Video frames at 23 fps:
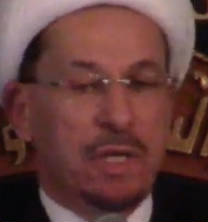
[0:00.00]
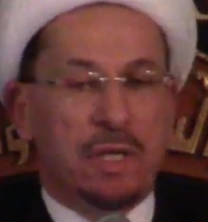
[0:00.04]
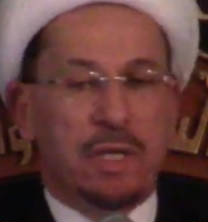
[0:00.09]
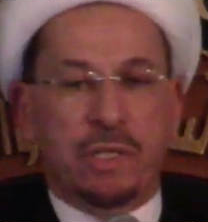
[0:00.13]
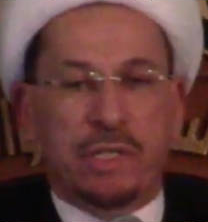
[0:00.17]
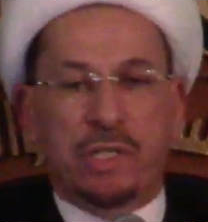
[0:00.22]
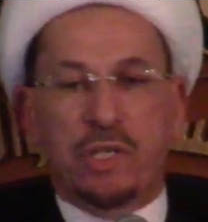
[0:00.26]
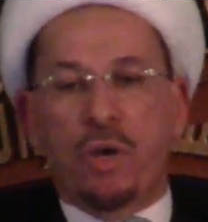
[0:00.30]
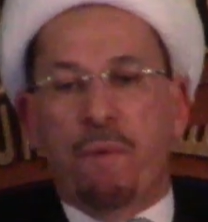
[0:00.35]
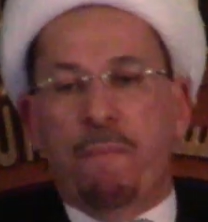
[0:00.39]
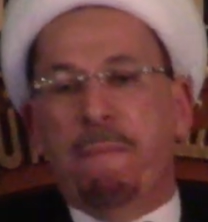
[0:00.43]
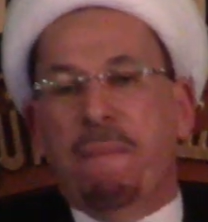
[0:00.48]

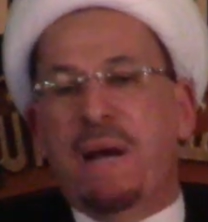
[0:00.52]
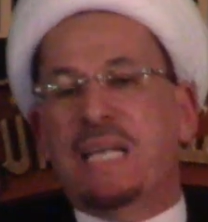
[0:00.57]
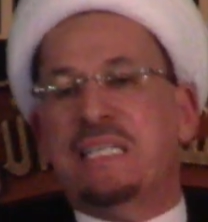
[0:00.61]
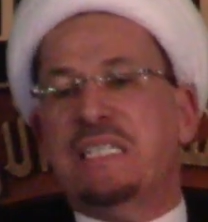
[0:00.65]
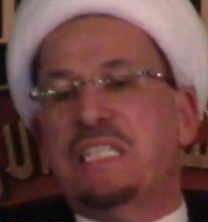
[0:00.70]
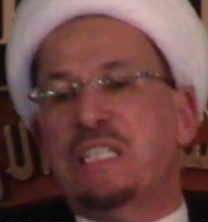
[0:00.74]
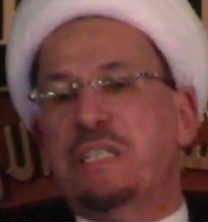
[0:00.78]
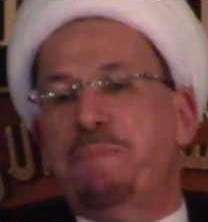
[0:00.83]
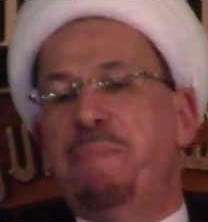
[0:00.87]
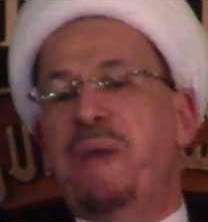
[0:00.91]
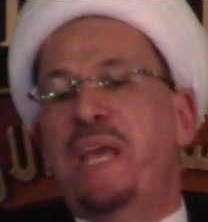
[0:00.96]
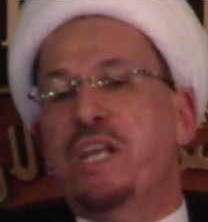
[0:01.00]
you must
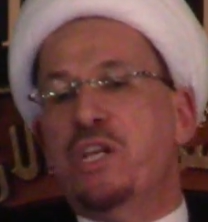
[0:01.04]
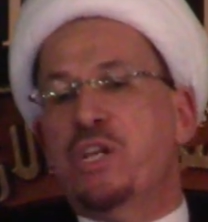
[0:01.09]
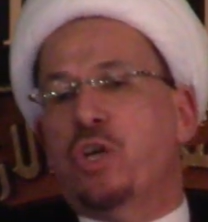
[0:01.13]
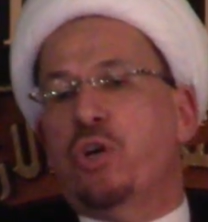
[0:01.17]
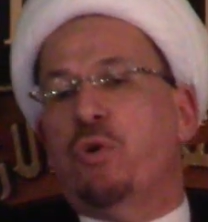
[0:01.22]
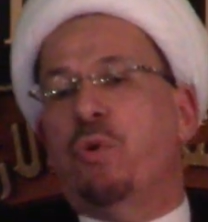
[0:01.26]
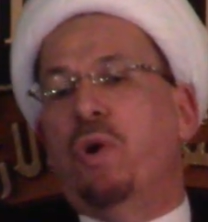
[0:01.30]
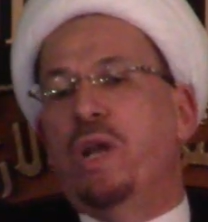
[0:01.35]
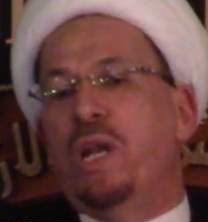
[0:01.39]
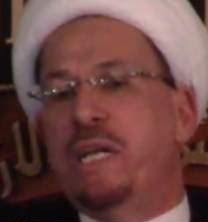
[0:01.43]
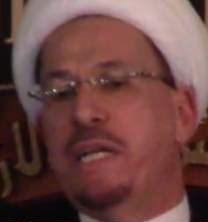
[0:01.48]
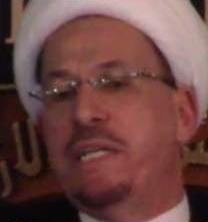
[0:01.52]
spend
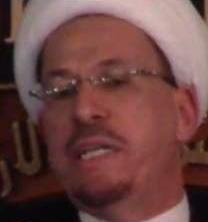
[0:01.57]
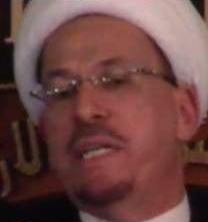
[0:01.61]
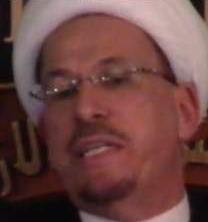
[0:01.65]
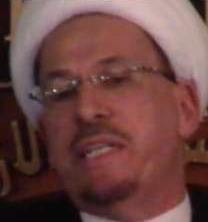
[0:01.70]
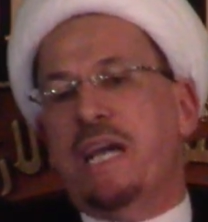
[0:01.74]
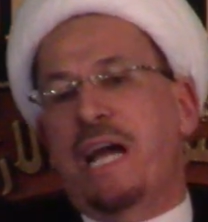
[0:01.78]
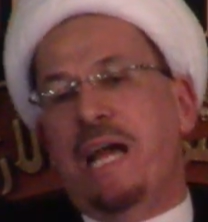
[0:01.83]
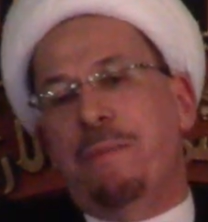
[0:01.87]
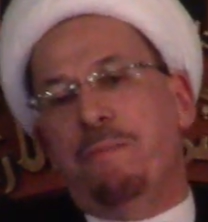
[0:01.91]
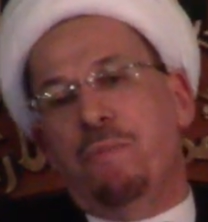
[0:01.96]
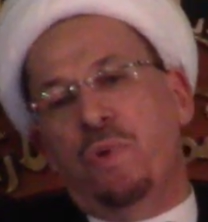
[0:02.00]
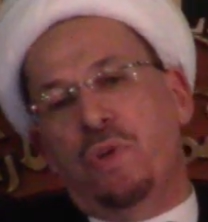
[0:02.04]
quality
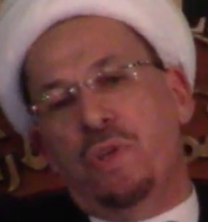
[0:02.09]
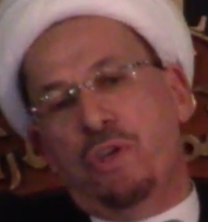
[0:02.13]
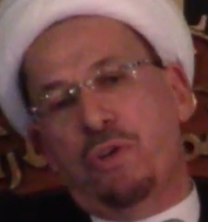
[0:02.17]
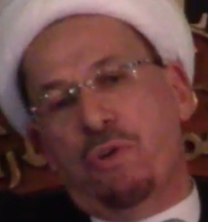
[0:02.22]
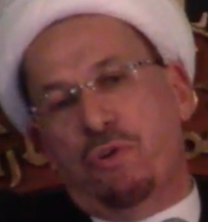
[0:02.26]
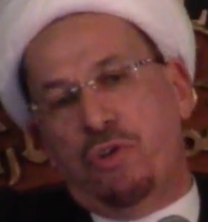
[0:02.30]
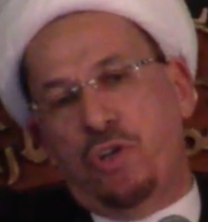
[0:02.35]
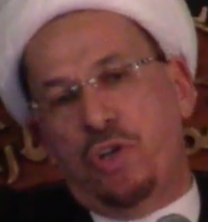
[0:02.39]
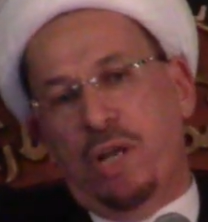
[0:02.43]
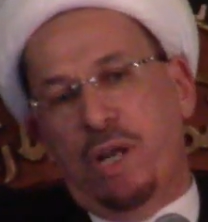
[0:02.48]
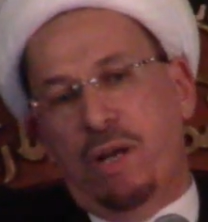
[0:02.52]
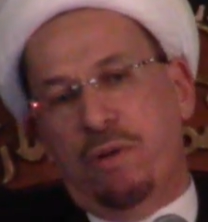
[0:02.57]
time with your
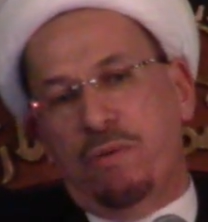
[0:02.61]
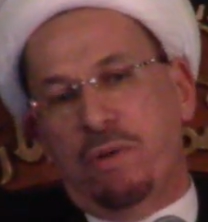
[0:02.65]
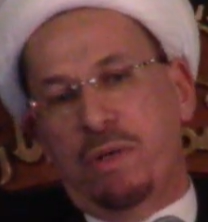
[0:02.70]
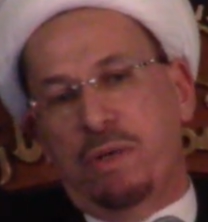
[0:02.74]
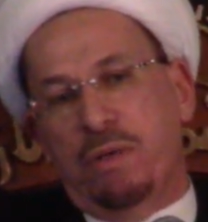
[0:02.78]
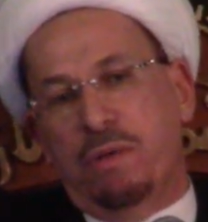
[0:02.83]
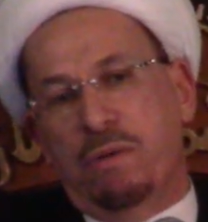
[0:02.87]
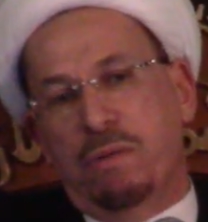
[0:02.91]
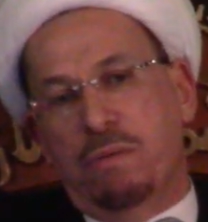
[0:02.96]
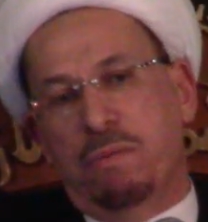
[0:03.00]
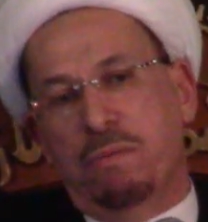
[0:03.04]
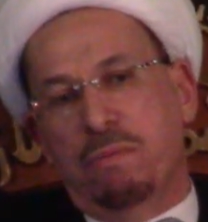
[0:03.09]
children.
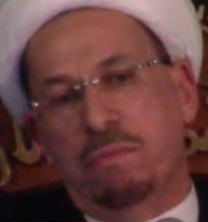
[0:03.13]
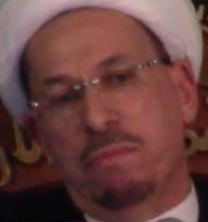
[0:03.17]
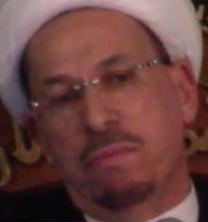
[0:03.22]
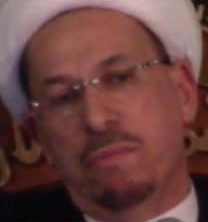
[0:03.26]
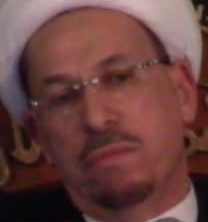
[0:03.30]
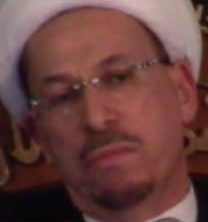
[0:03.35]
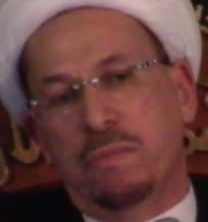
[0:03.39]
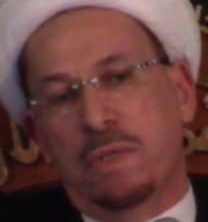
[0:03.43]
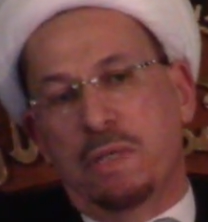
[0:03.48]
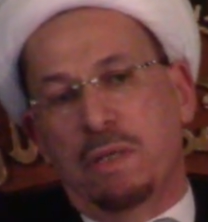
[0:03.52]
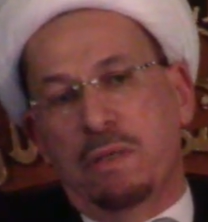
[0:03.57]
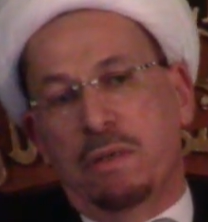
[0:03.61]

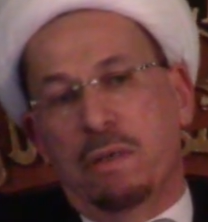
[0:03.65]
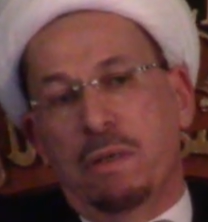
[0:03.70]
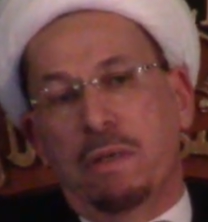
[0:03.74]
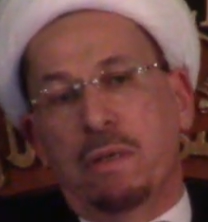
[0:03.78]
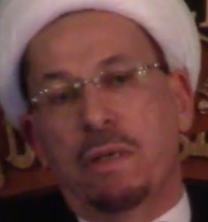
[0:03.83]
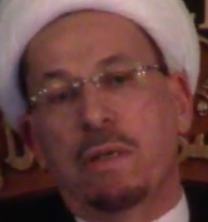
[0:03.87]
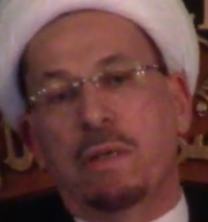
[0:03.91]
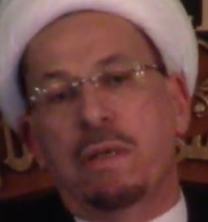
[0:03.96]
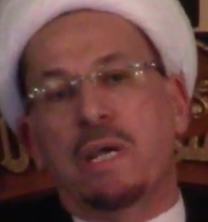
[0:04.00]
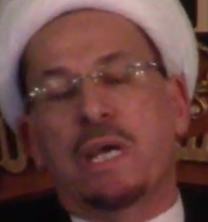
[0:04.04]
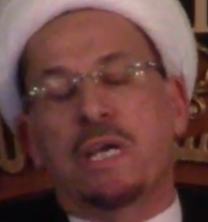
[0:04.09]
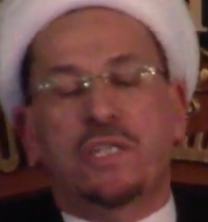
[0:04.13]

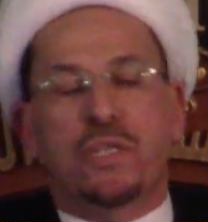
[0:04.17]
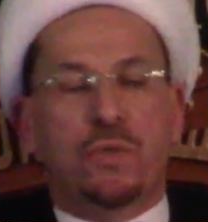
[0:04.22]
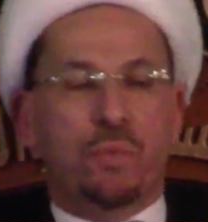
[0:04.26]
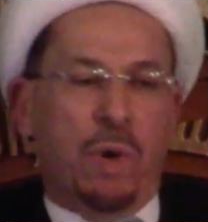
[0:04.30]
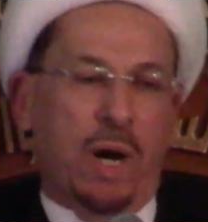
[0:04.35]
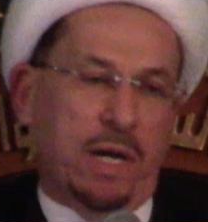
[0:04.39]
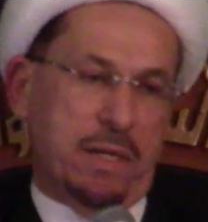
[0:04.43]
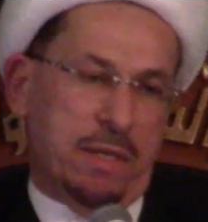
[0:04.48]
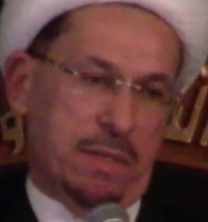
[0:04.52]
Guess what?